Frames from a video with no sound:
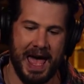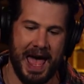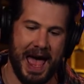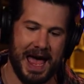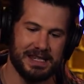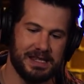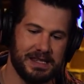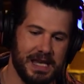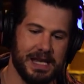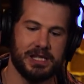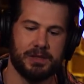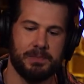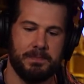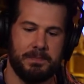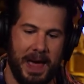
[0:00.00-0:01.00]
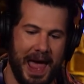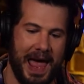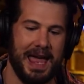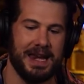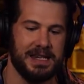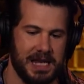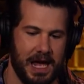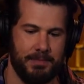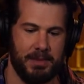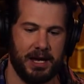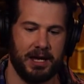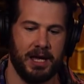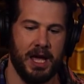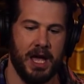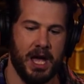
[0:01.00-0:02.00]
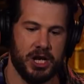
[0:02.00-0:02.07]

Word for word: Has this yeah. pandemic